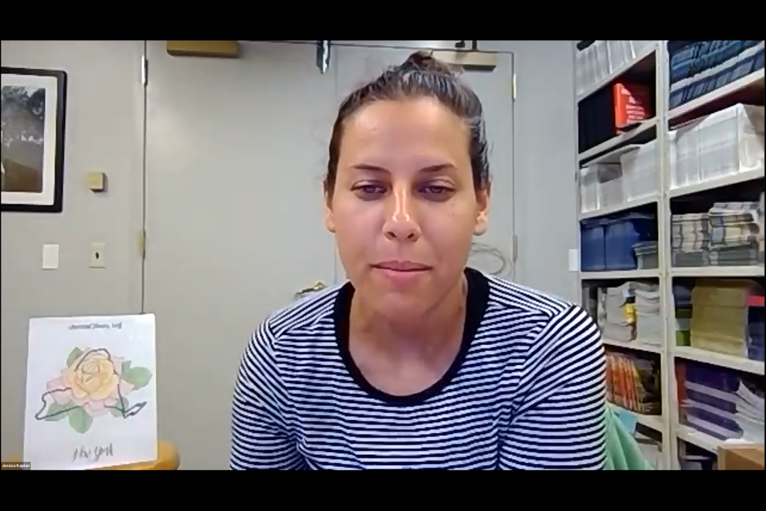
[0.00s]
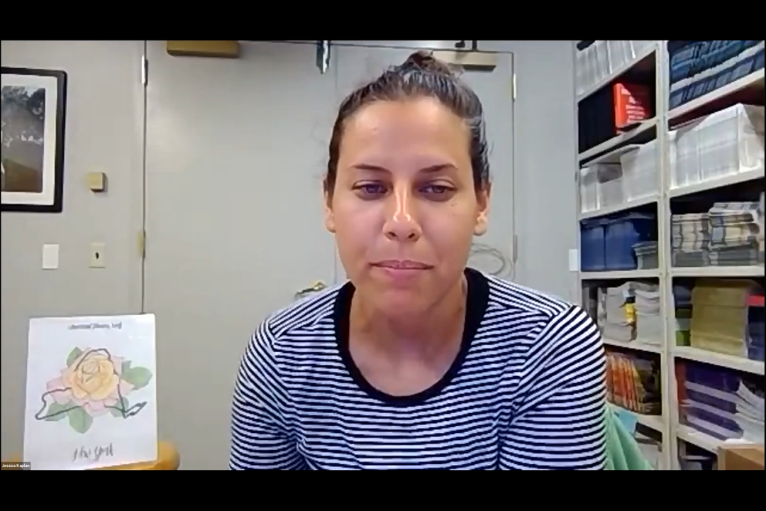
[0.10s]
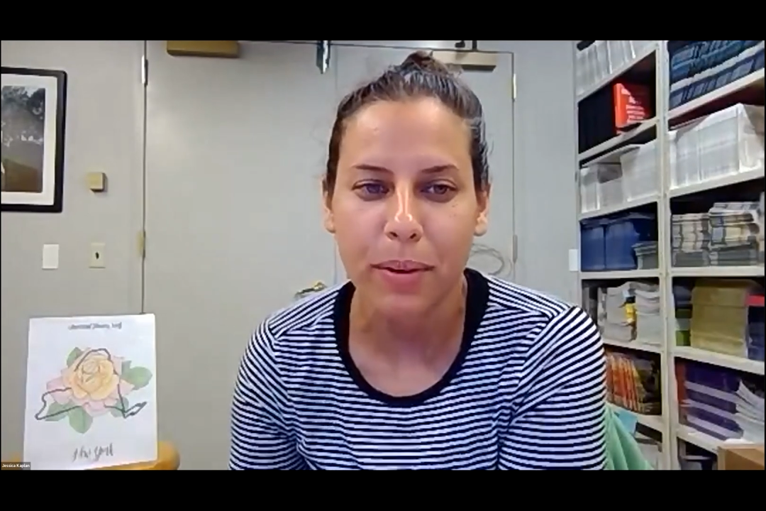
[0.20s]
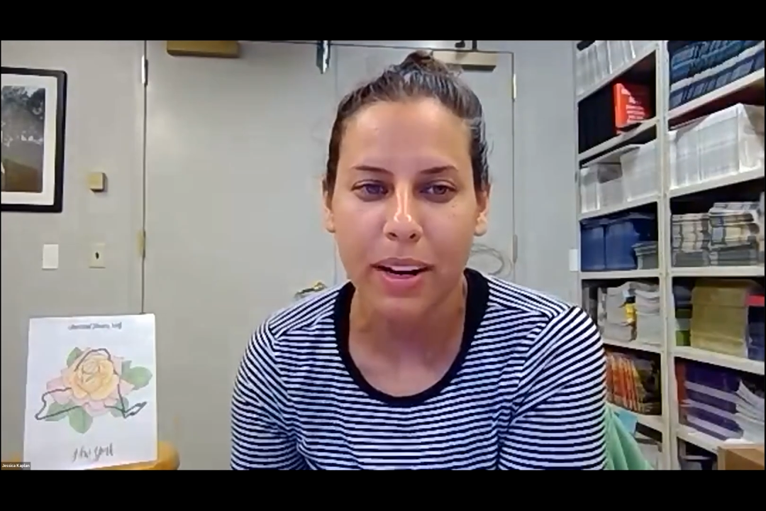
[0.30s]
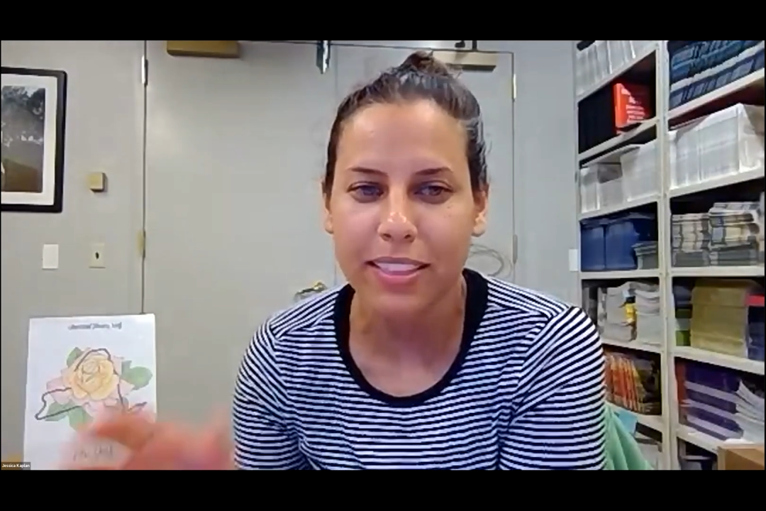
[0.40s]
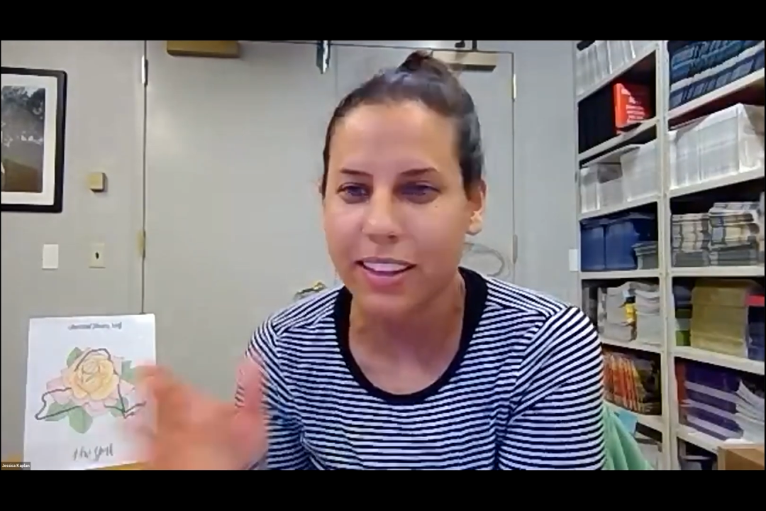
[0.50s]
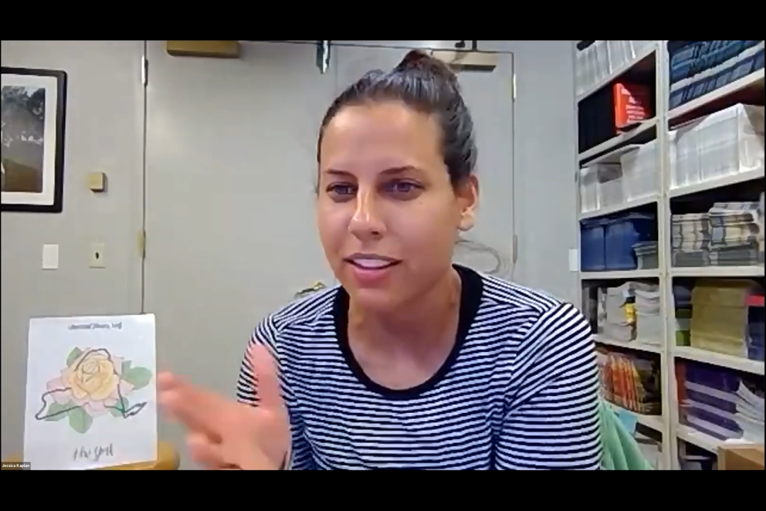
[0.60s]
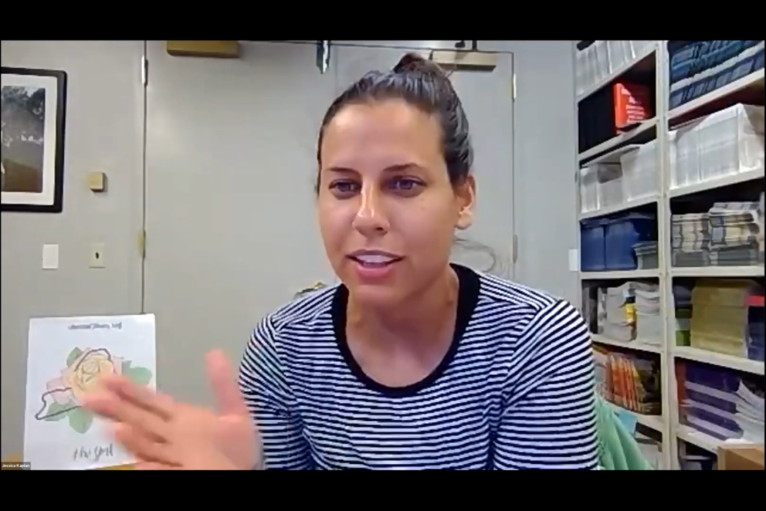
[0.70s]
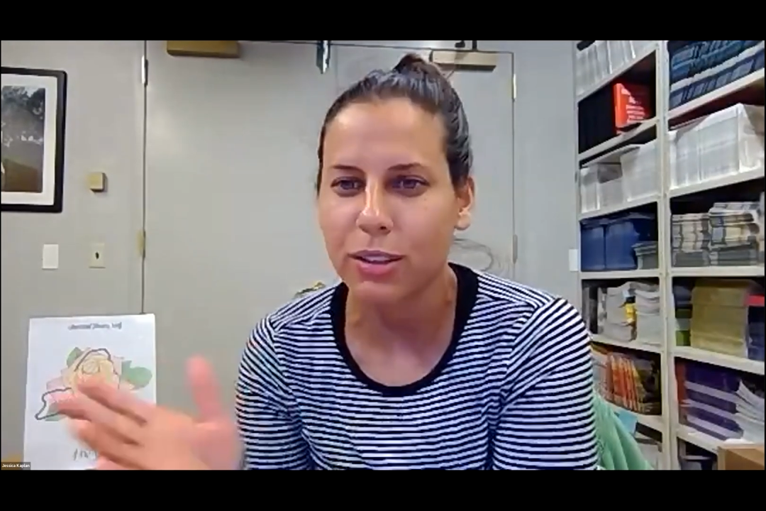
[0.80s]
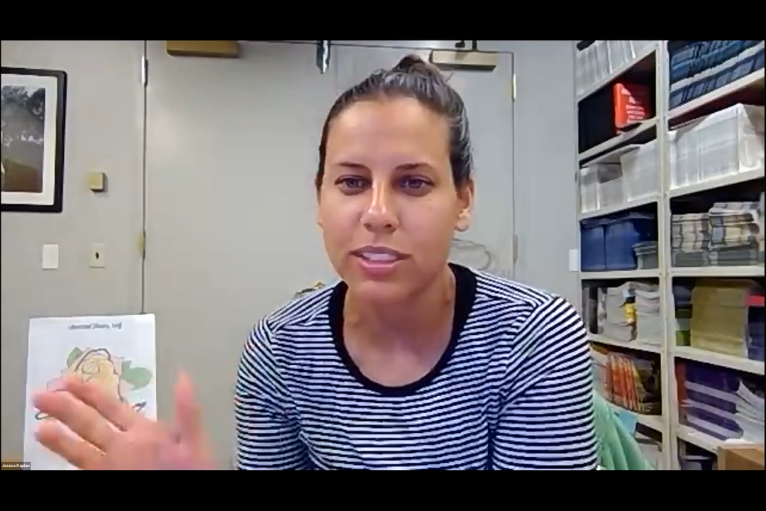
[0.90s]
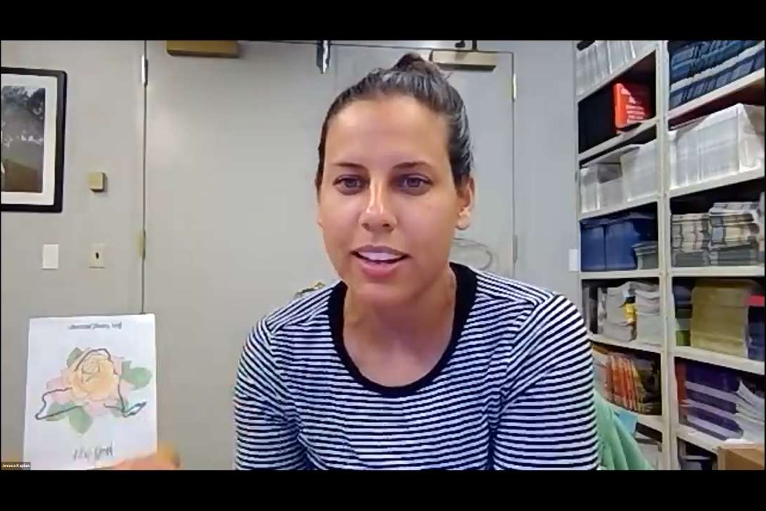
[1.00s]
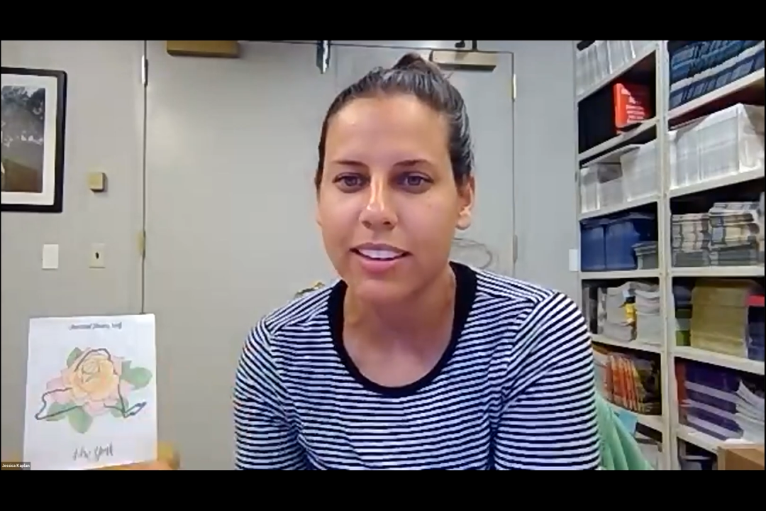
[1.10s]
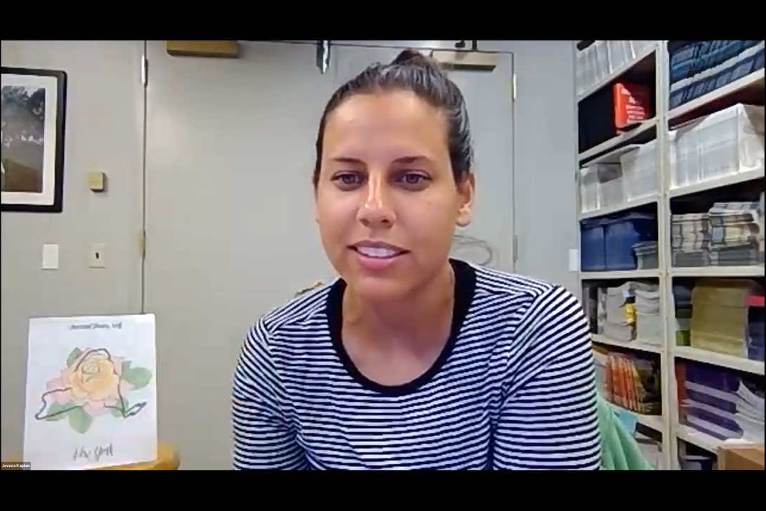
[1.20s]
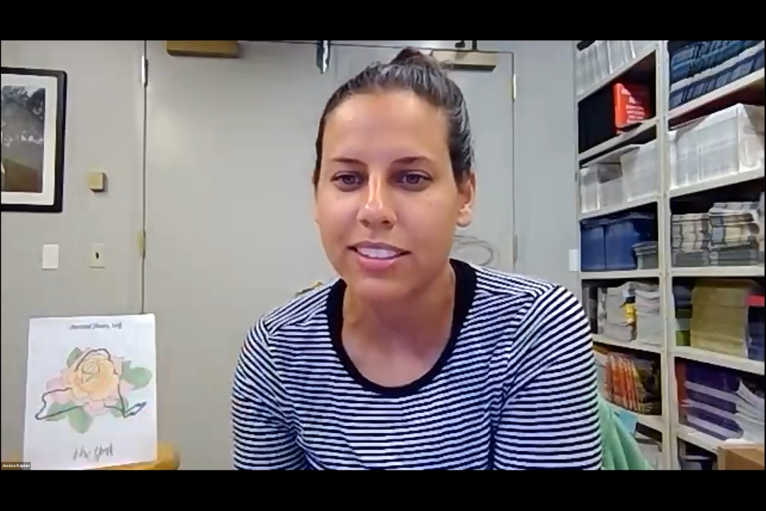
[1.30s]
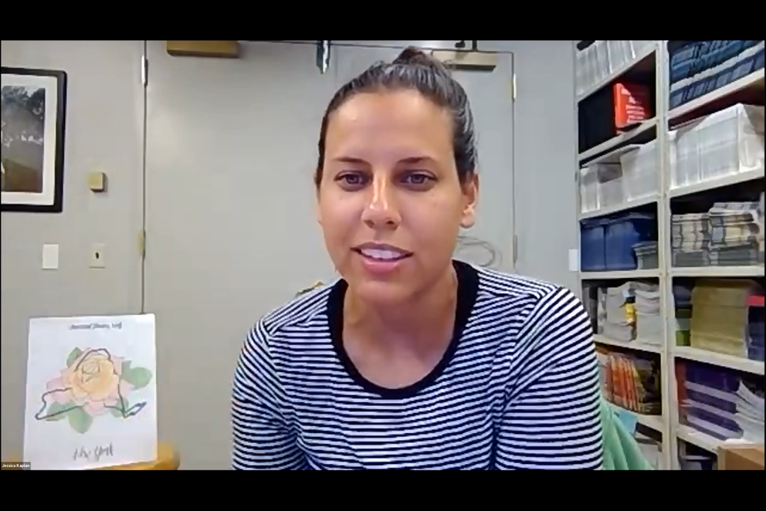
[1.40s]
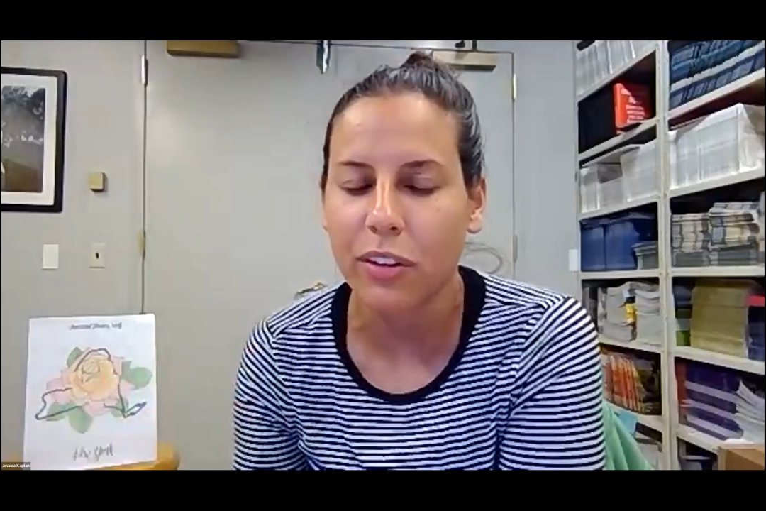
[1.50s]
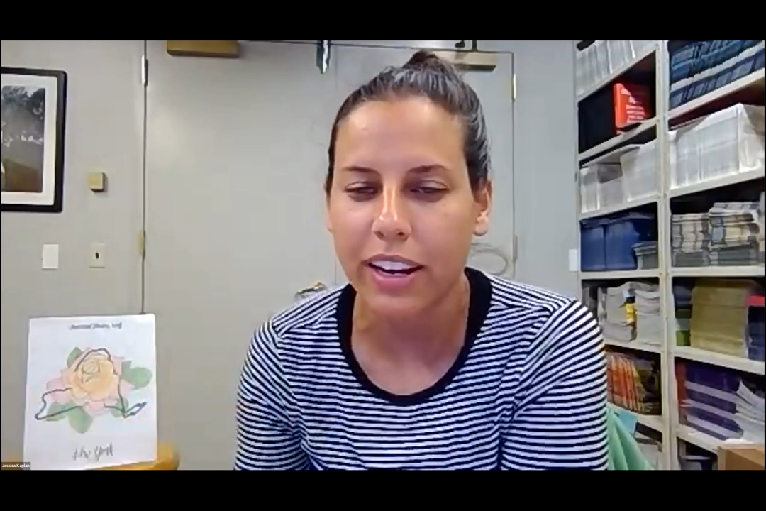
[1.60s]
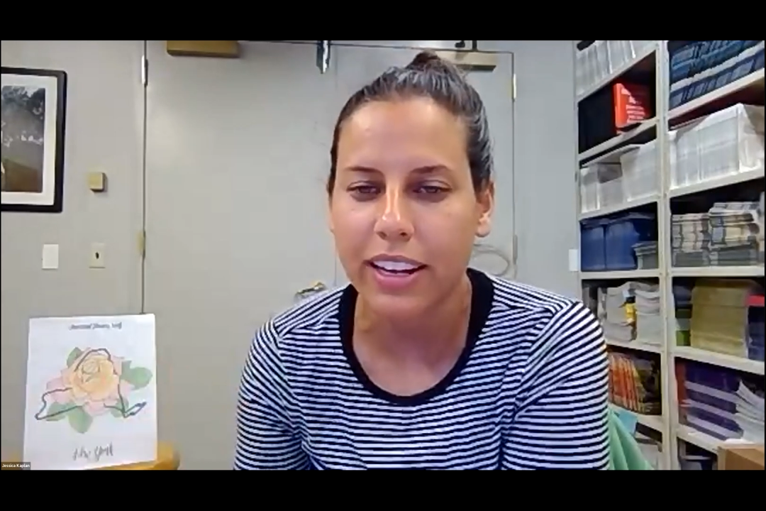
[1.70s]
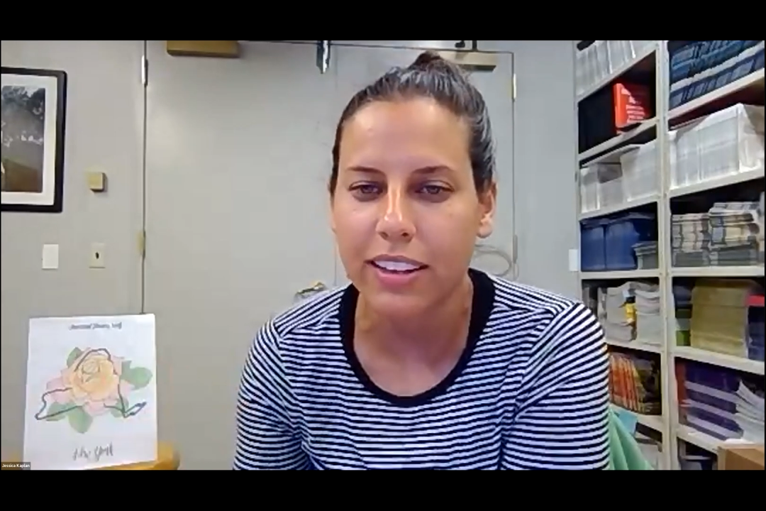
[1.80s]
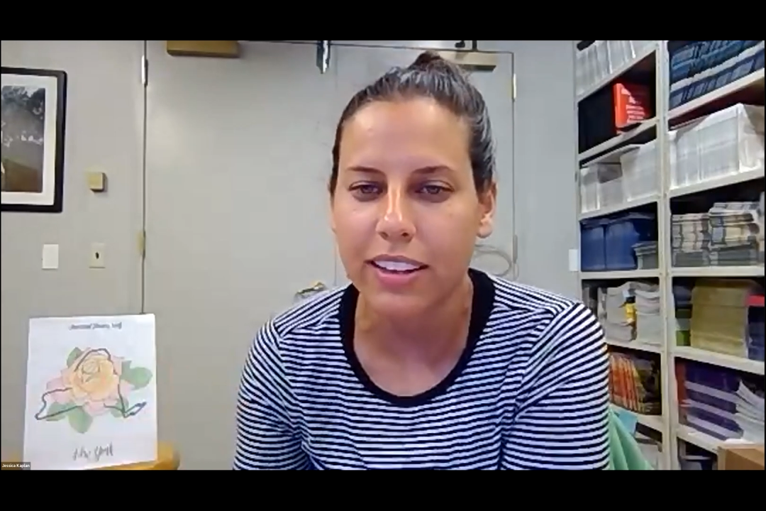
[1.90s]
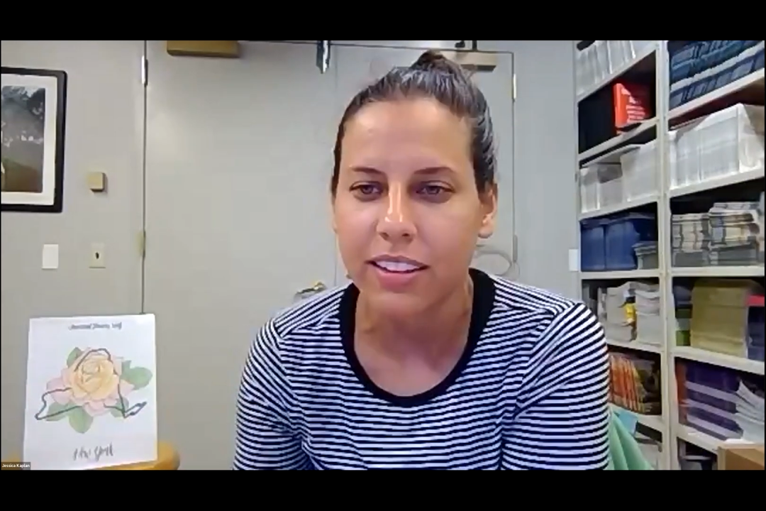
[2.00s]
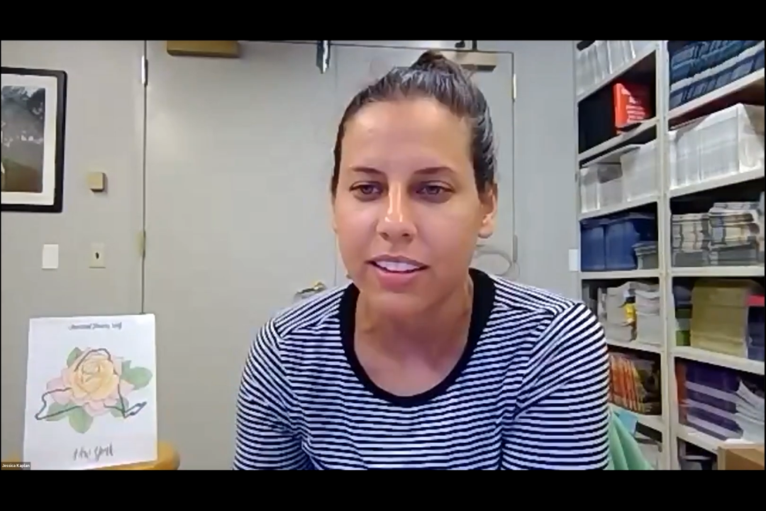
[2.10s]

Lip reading: But I think, like you said, it's a great